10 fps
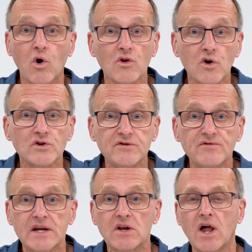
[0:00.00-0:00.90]
what those
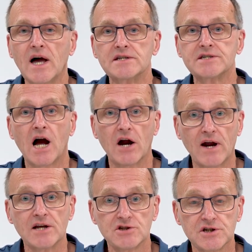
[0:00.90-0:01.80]
field lines are
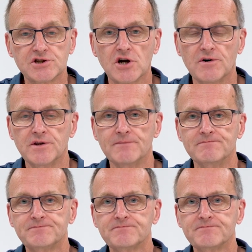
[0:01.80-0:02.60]
actually showing them?